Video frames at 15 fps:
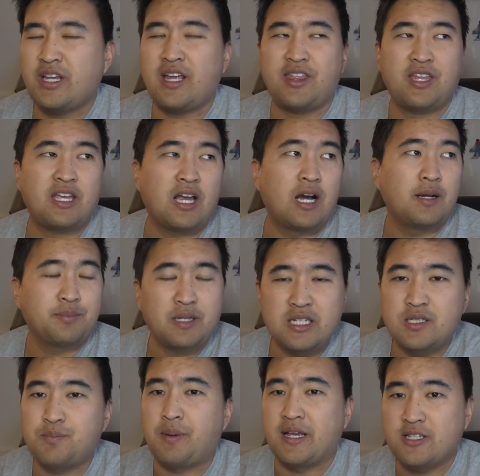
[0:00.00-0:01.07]
I think it
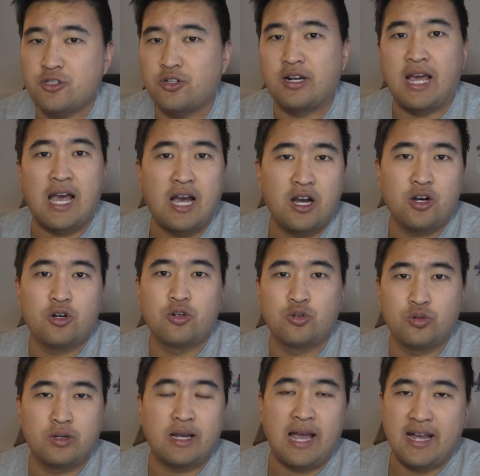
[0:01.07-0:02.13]
updates based on
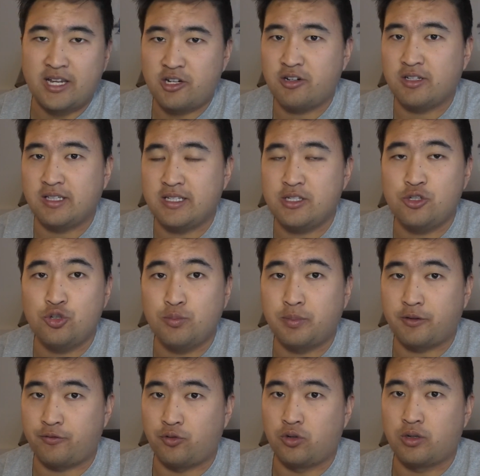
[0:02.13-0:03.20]
how accurately you
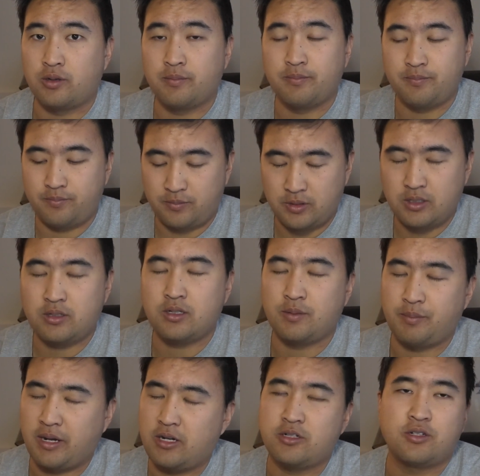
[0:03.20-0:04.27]
perform
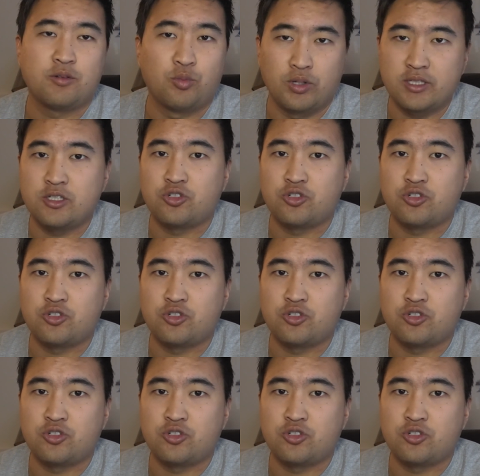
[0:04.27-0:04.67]
compared to what the